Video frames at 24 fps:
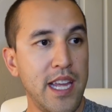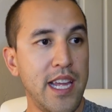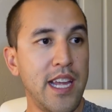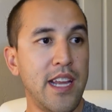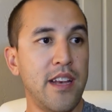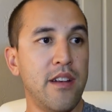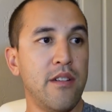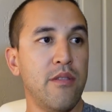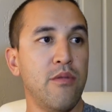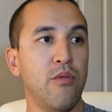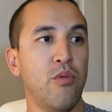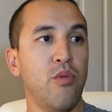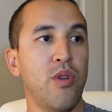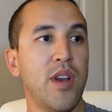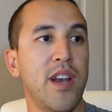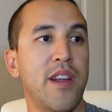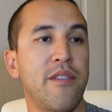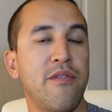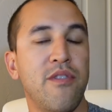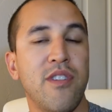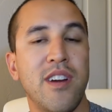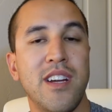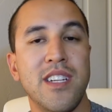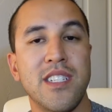And
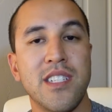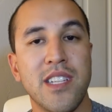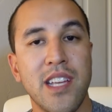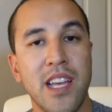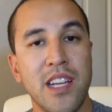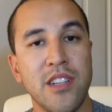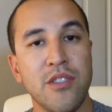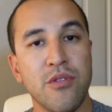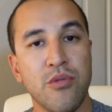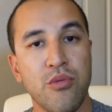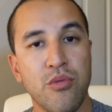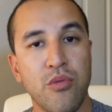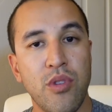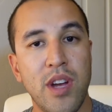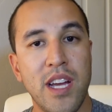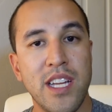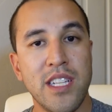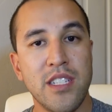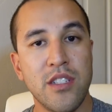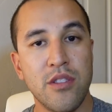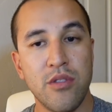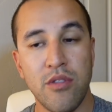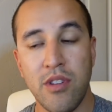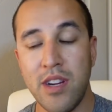whenever I schedule
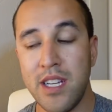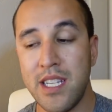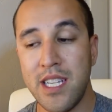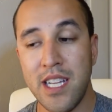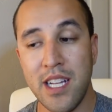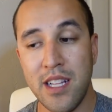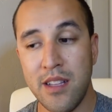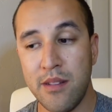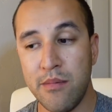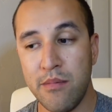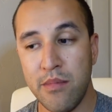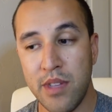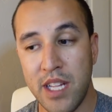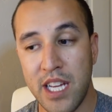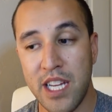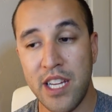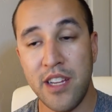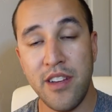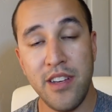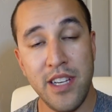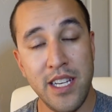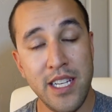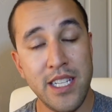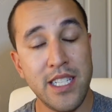rest or I tell him,
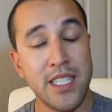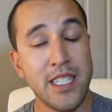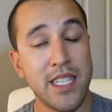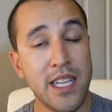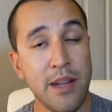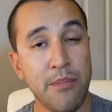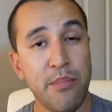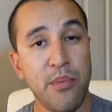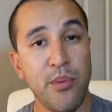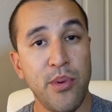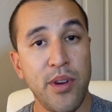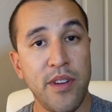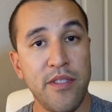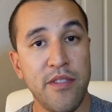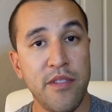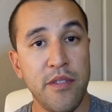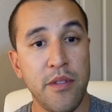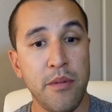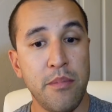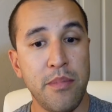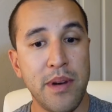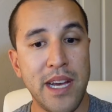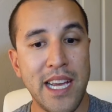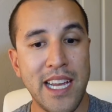like, you need to step away
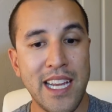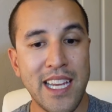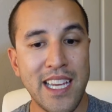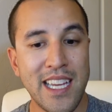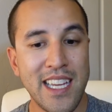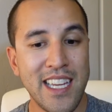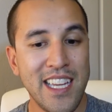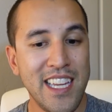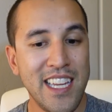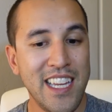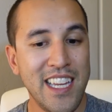from the bike,